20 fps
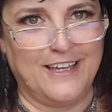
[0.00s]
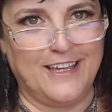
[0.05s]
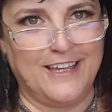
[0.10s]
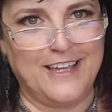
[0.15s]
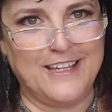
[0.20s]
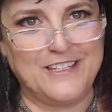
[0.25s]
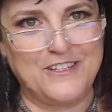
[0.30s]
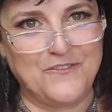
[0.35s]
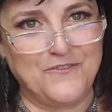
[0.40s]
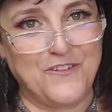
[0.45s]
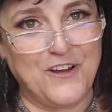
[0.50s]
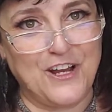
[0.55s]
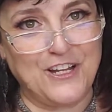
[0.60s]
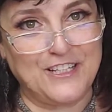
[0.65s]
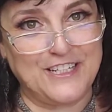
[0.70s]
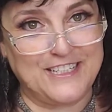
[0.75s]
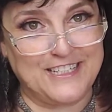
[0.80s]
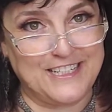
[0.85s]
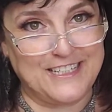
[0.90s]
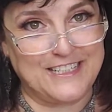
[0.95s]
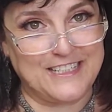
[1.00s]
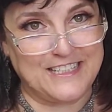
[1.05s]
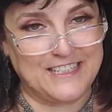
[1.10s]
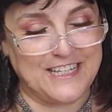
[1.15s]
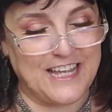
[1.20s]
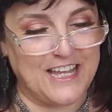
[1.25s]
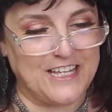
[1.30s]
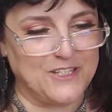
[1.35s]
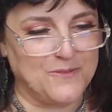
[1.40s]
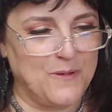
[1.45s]
It's a fairly decent
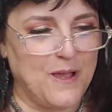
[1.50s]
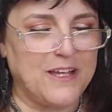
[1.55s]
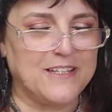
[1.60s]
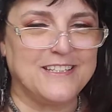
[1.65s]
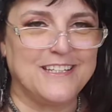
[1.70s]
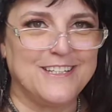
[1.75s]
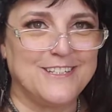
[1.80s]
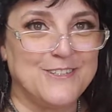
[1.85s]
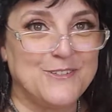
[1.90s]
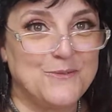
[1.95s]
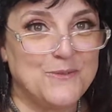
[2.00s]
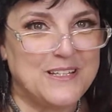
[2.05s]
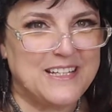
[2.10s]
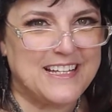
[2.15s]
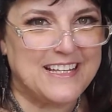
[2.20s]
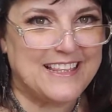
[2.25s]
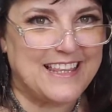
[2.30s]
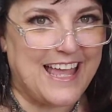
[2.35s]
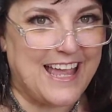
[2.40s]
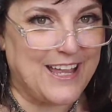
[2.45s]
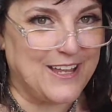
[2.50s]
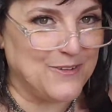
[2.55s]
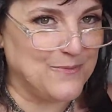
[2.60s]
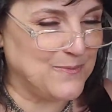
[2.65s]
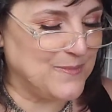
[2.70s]
sized box. It's really light,